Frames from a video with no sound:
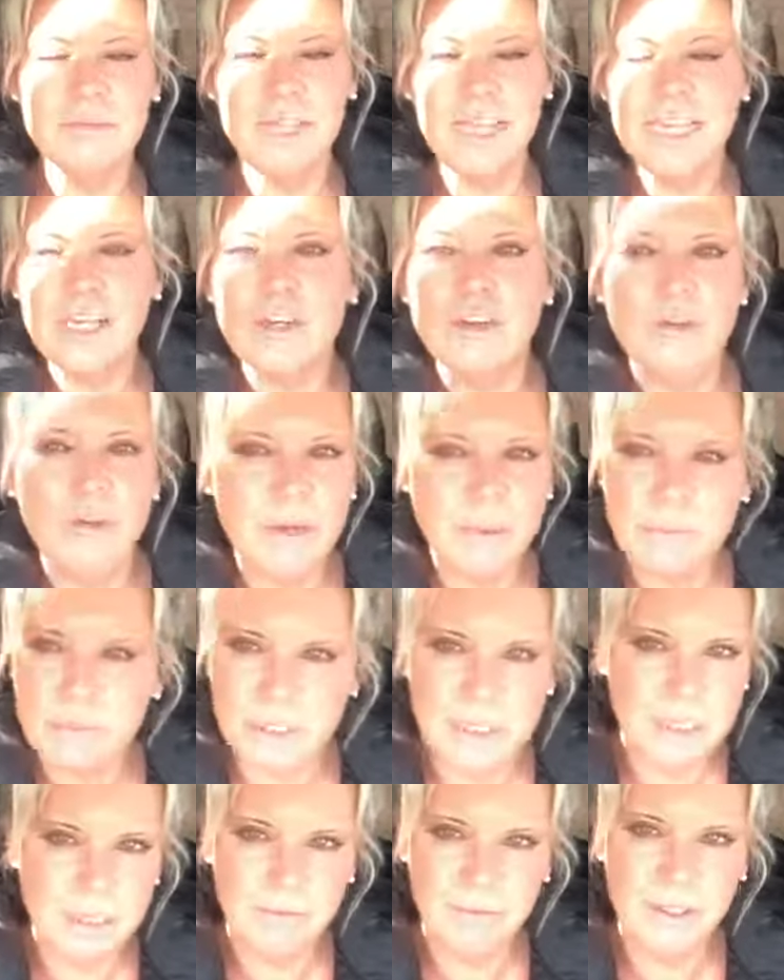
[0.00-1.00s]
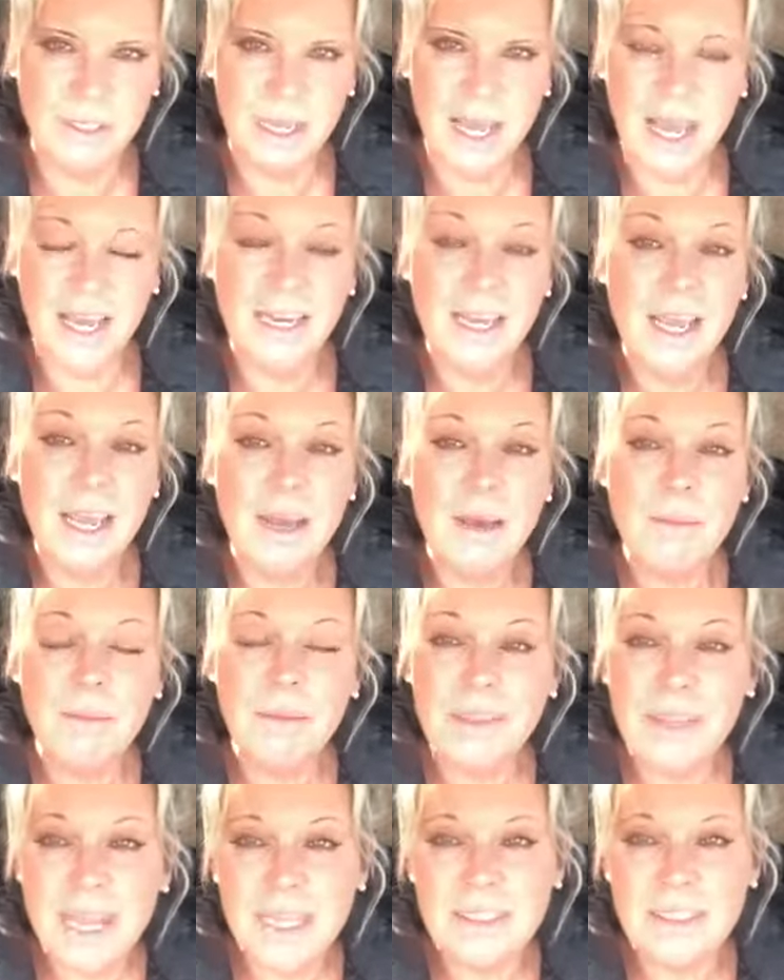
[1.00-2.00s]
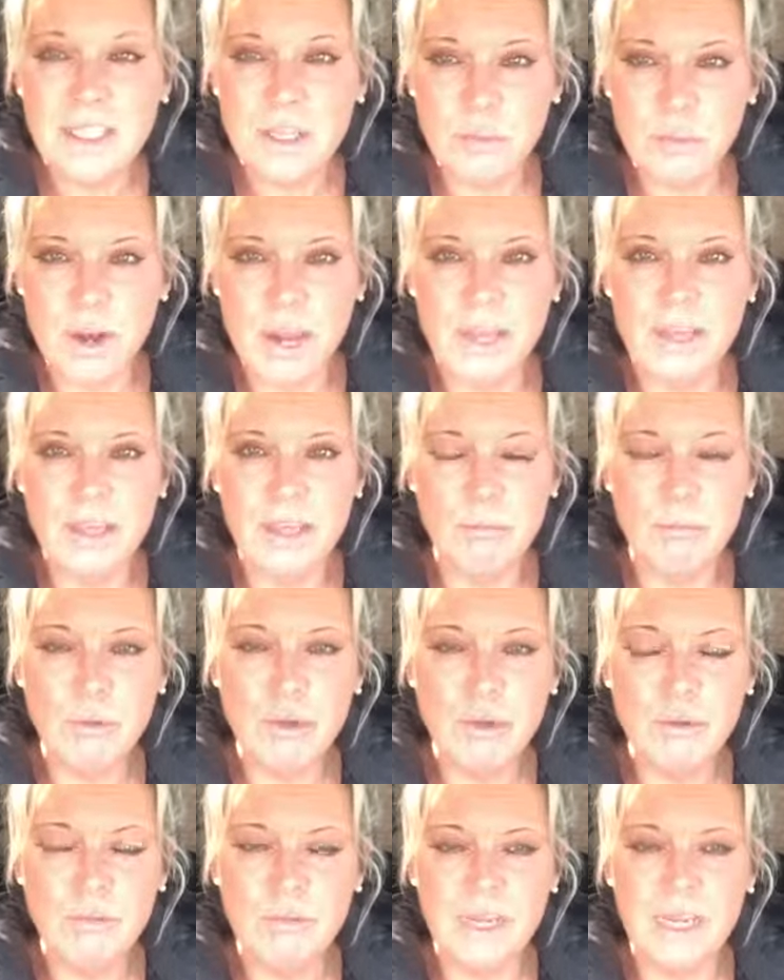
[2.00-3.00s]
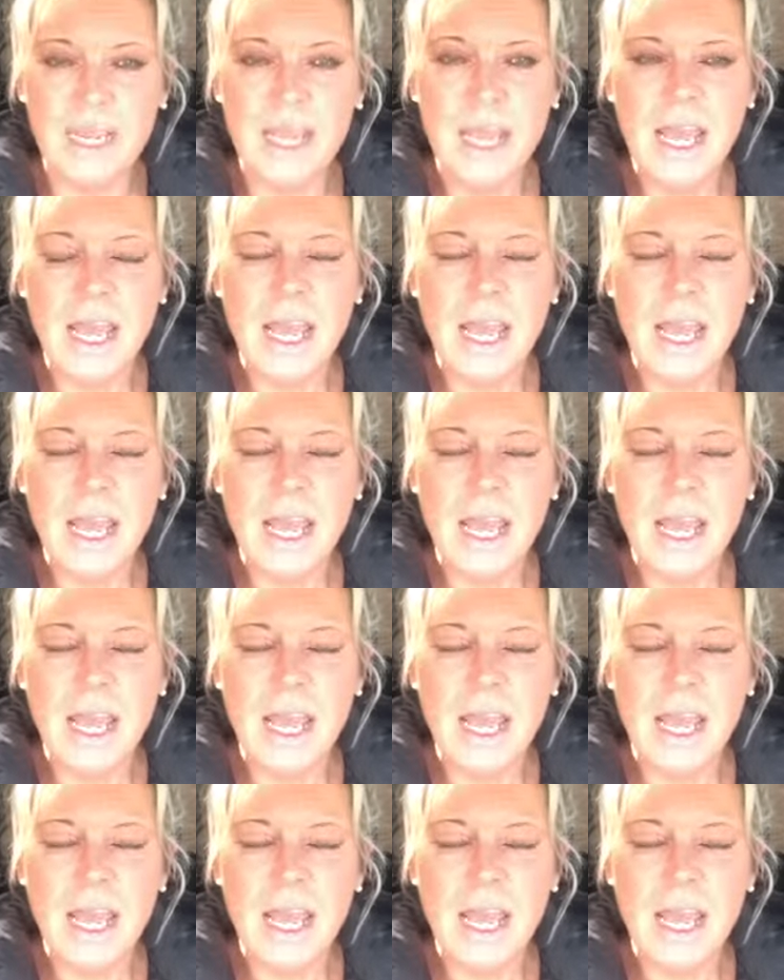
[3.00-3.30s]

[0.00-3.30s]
encrypted, if you like. But that's the way they're moving.